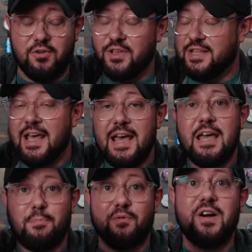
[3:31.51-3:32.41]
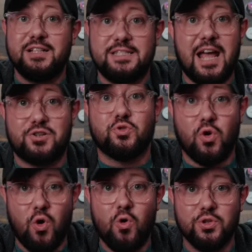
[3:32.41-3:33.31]
It, it provides natural
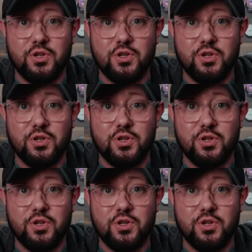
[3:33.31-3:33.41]
hold.